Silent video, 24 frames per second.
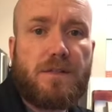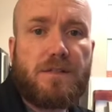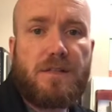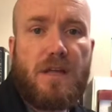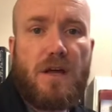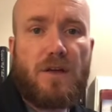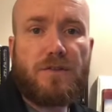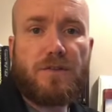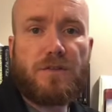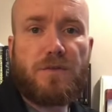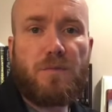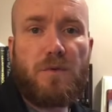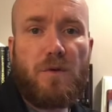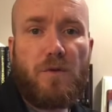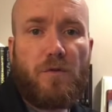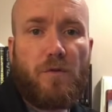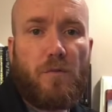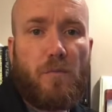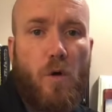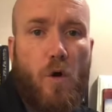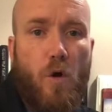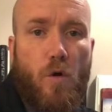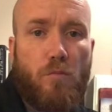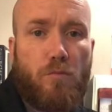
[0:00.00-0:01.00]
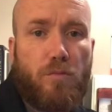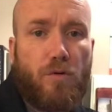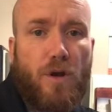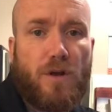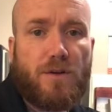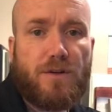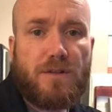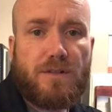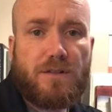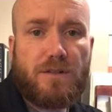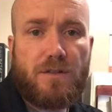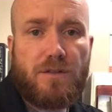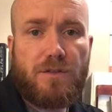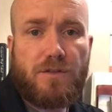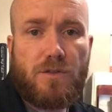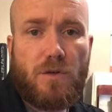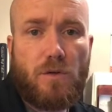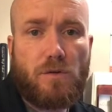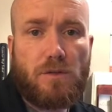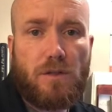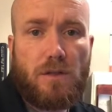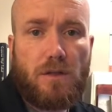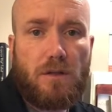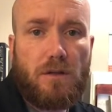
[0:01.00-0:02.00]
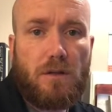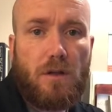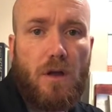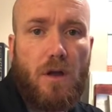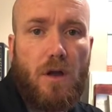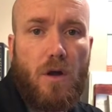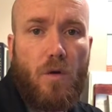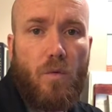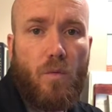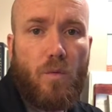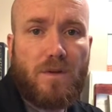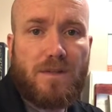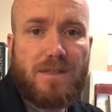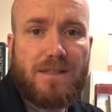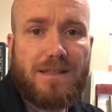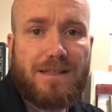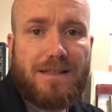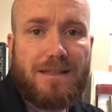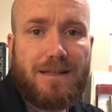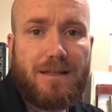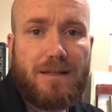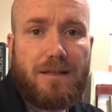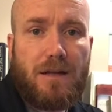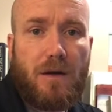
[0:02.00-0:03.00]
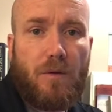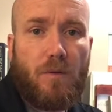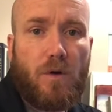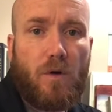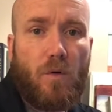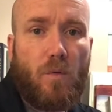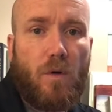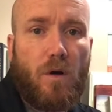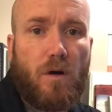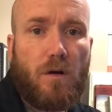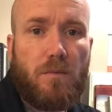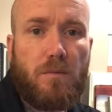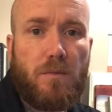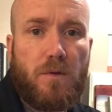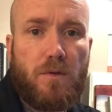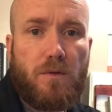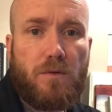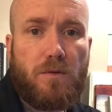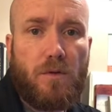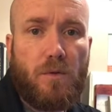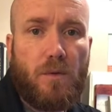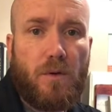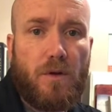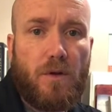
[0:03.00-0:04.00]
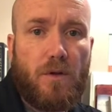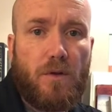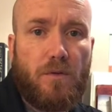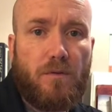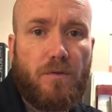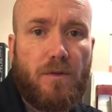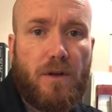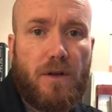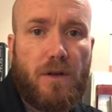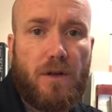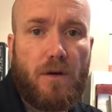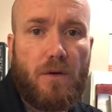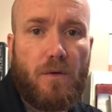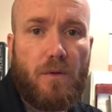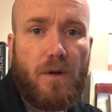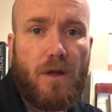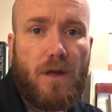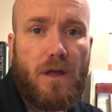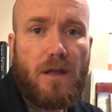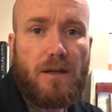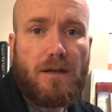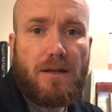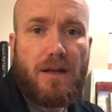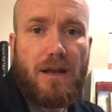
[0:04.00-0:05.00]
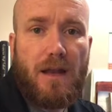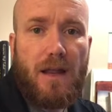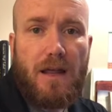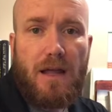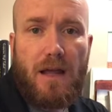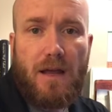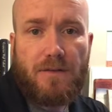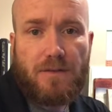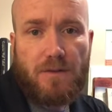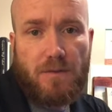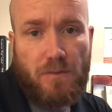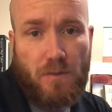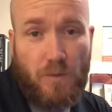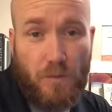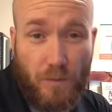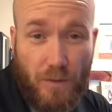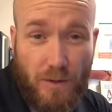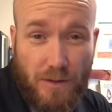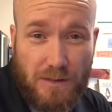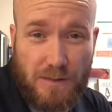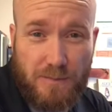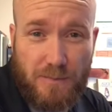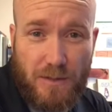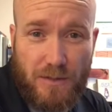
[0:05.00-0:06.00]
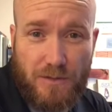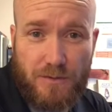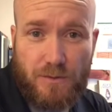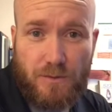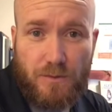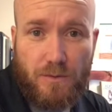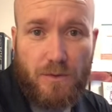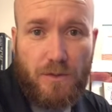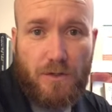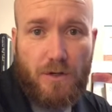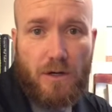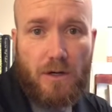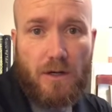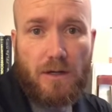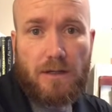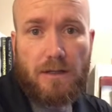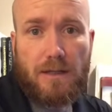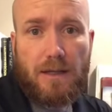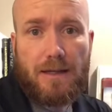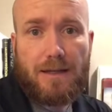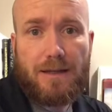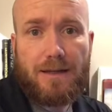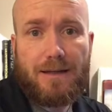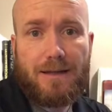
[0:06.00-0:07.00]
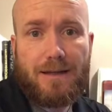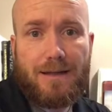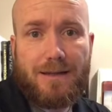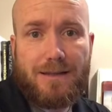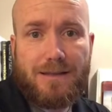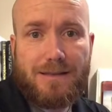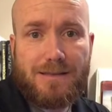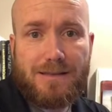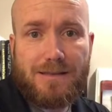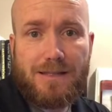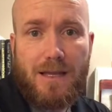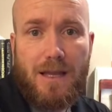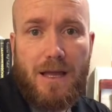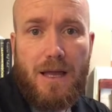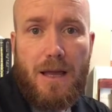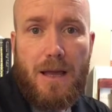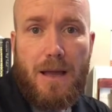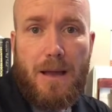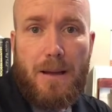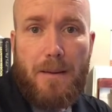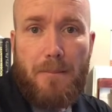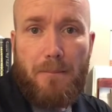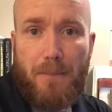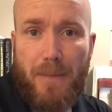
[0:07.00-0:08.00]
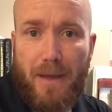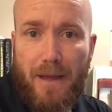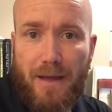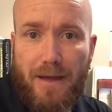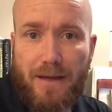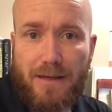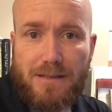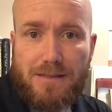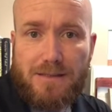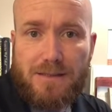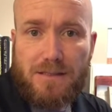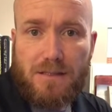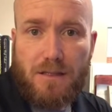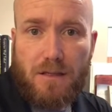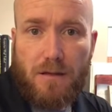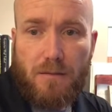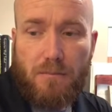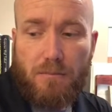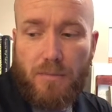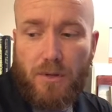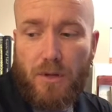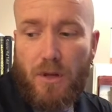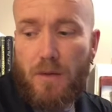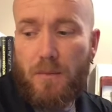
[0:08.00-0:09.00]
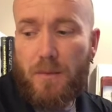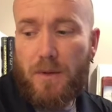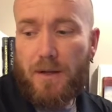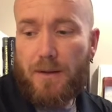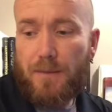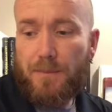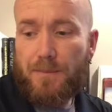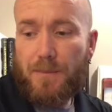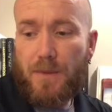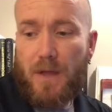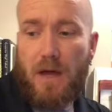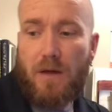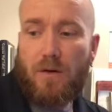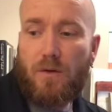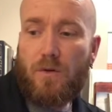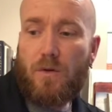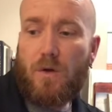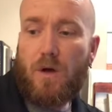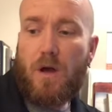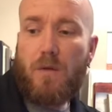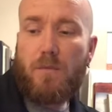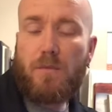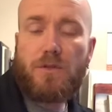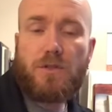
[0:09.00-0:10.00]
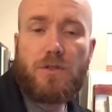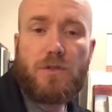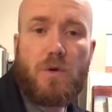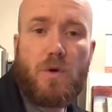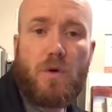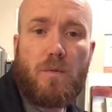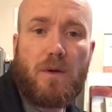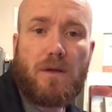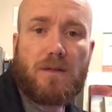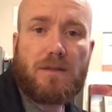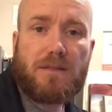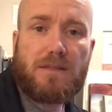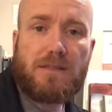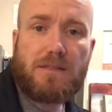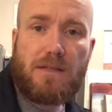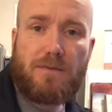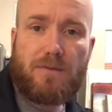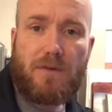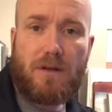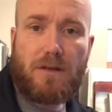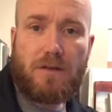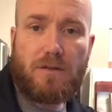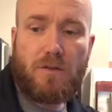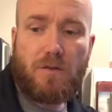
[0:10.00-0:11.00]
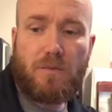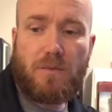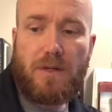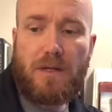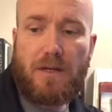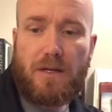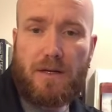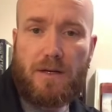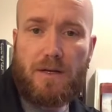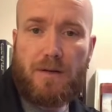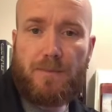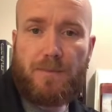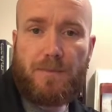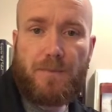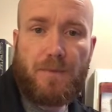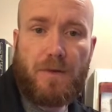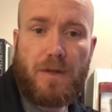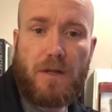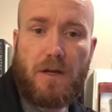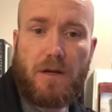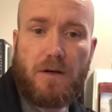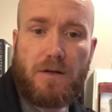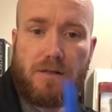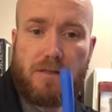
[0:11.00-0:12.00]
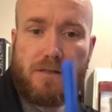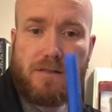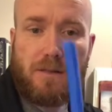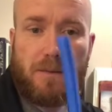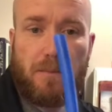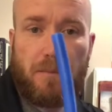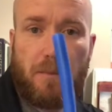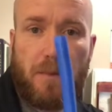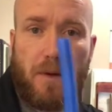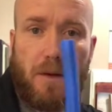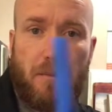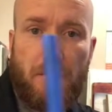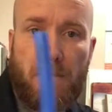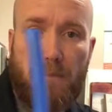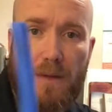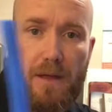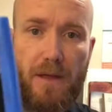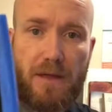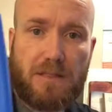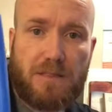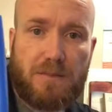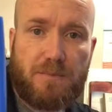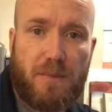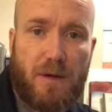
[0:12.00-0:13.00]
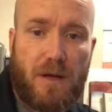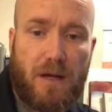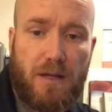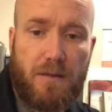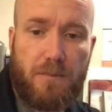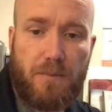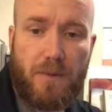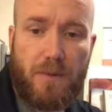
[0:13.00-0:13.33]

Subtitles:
Dalton Smith from Home Projects Consulting. Once again, I want to welcome you to another video. Today I have something really special. You're going to like it. It is PEX plumbing. I don't know how much you know about this. I've got a little bit here. Here's some PEX pipe.